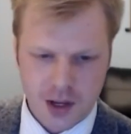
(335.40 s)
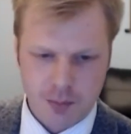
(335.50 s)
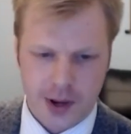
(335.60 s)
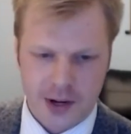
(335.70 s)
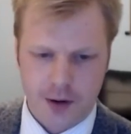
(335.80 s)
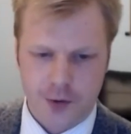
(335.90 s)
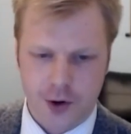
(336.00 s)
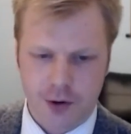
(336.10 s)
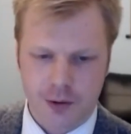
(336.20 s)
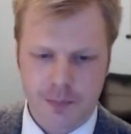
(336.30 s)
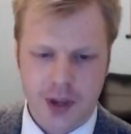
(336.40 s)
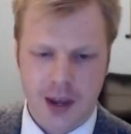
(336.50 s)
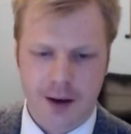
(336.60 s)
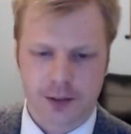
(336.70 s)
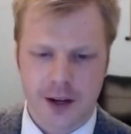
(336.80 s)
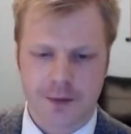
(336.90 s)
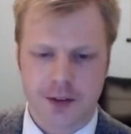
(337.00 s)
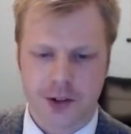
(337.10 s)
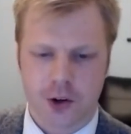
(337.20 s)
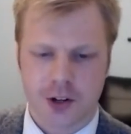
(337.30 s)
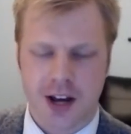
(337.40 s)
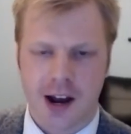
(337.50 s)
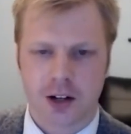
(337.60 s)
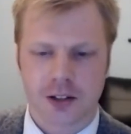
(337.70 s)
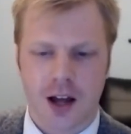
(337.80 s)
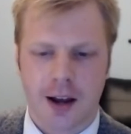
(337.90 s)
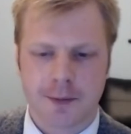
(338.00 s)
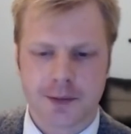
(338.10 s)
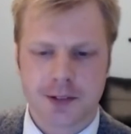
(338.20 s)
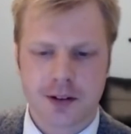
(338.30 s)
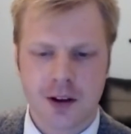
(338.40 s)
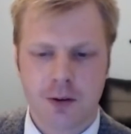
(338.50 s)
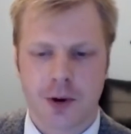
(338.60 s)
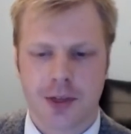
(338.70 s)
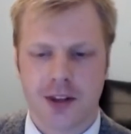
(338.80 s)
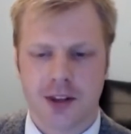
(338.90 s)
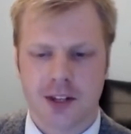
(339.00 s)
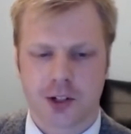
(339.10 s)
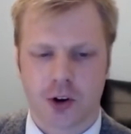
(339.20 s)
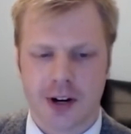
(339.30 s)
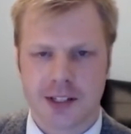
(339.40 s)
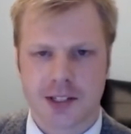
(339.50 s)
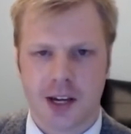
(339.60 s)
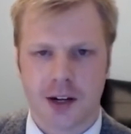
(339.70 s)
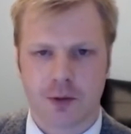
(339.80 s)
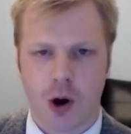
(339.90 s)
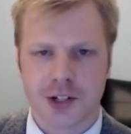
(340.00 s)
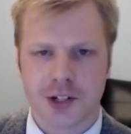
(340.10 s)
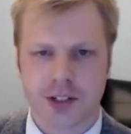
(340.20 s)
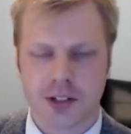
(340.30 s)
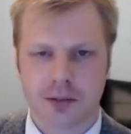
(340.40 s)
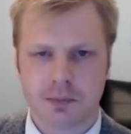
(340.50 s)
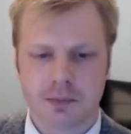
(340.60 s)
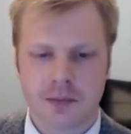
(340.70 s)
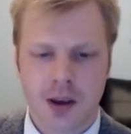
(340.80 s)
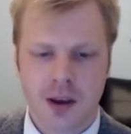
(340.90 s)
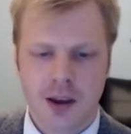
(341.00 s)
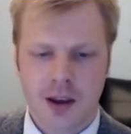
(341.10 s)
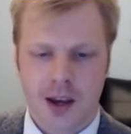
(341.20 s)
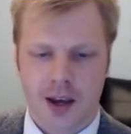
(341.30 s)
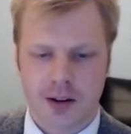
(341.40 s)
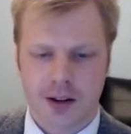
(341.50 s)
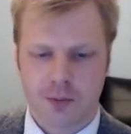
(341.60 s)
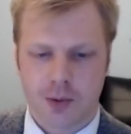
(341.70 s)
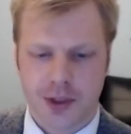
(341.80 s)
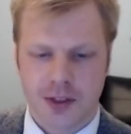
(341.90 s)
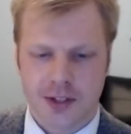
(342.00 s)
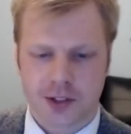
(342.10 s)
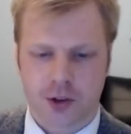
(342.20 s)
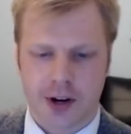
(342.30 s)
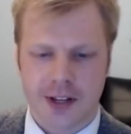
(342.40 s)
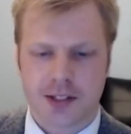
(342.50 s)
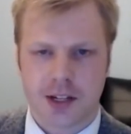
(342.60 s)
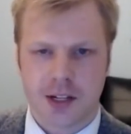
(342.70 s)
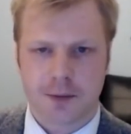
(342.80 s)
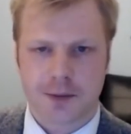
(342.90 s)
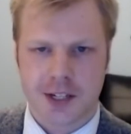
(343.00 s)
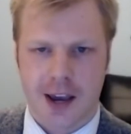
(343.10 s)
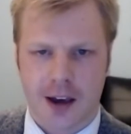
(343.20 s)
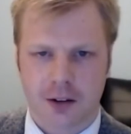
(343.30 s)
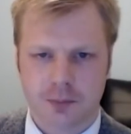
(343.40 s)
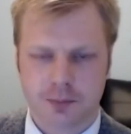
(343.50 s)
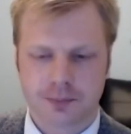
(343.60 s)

Many of you have lived your entire lives within this great state of Washington and within this great city of Seattle.